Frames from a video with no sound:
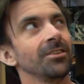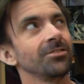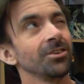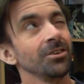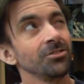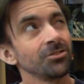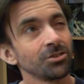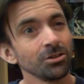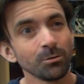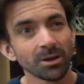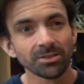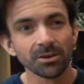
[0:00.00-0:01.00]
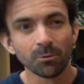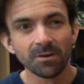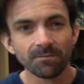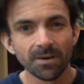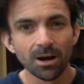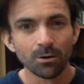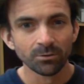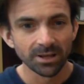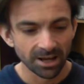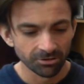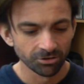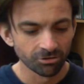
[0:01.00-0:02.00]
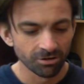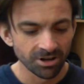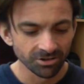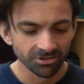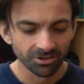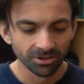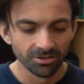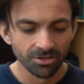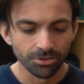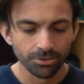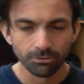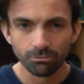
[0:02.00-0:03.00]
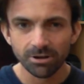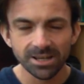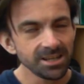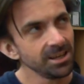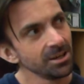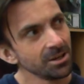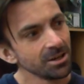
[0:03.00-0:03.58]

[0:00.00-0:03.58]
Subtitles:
Turn 2, I think we found extra treasure. Turn 3,